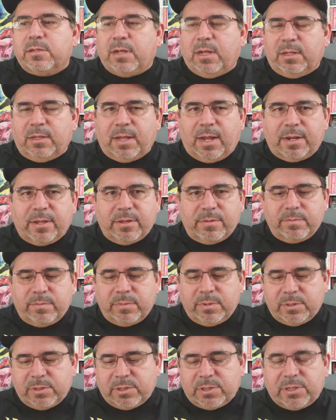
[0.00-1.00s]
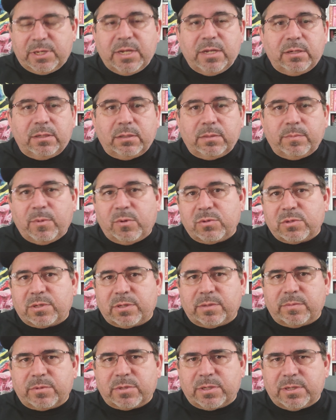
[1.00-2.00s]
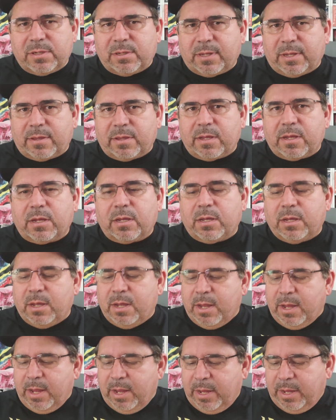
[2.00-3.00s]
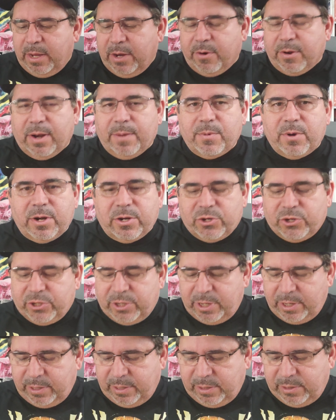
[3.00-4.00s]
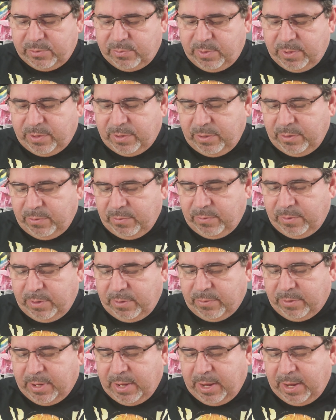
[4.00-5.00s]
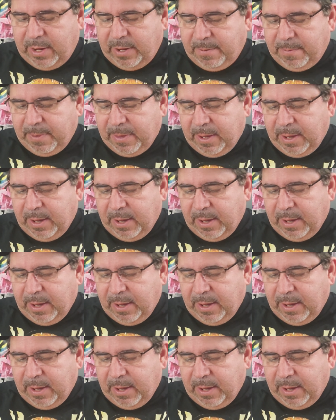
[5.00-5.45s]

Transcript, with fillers: a lot of them sealed, most of them sealed, I think, here, and I'm going to share these with you, okay?